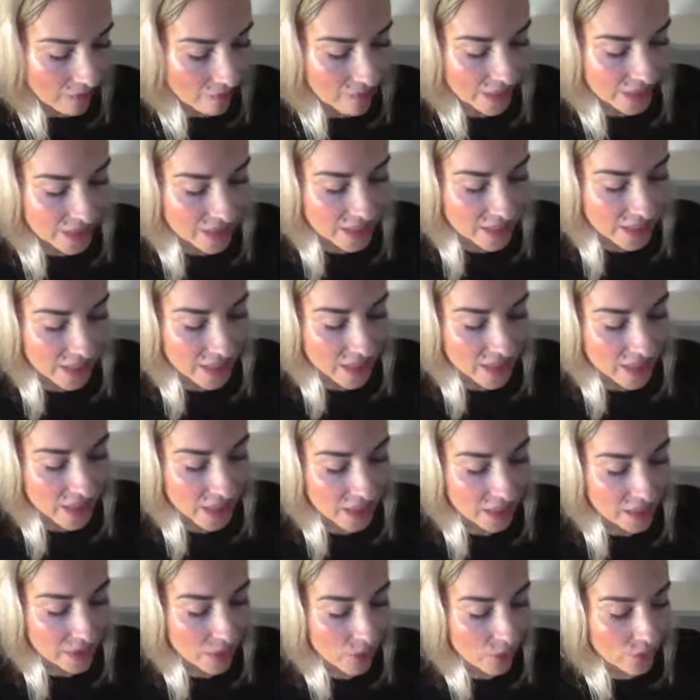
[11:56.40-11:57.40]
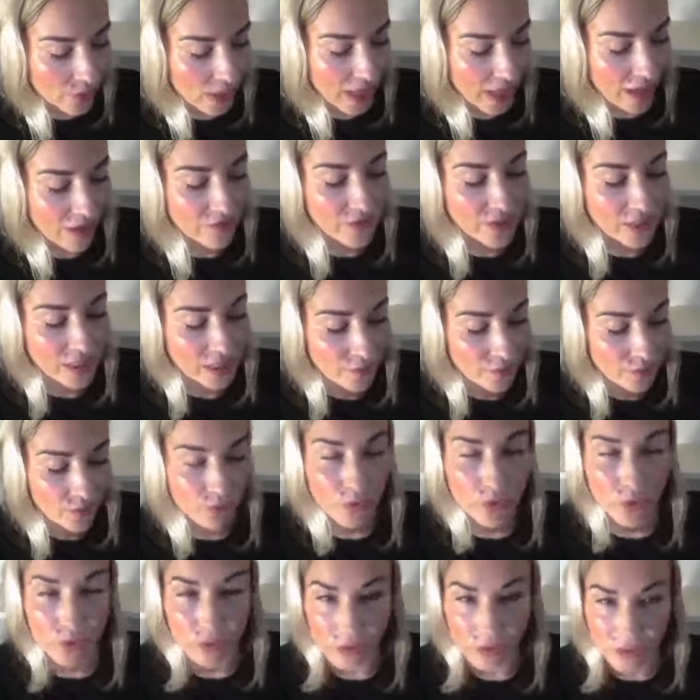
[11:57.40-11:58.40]
But since they don't have deep
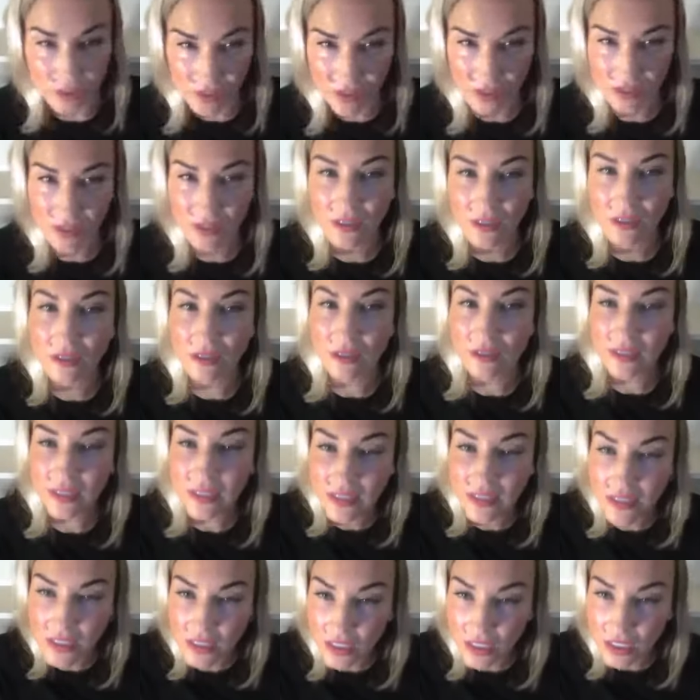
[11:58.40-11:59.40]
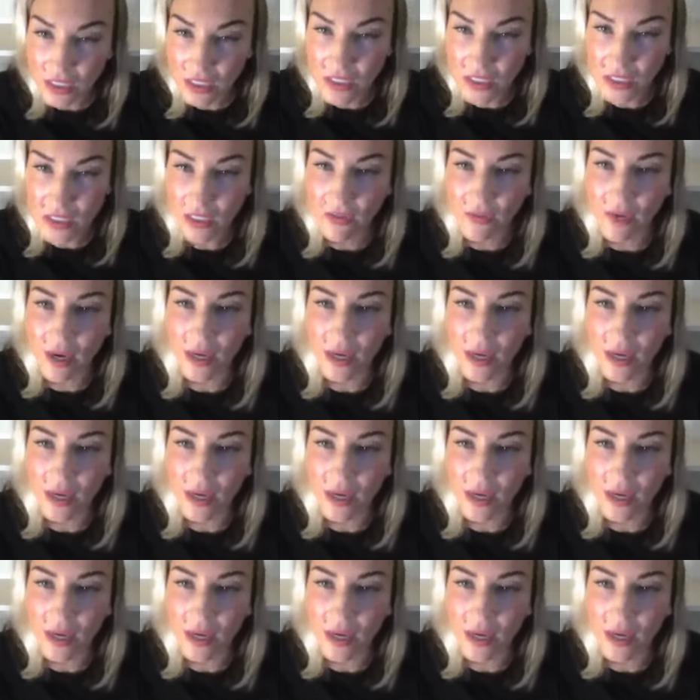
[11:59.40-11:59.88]
roots, this is the key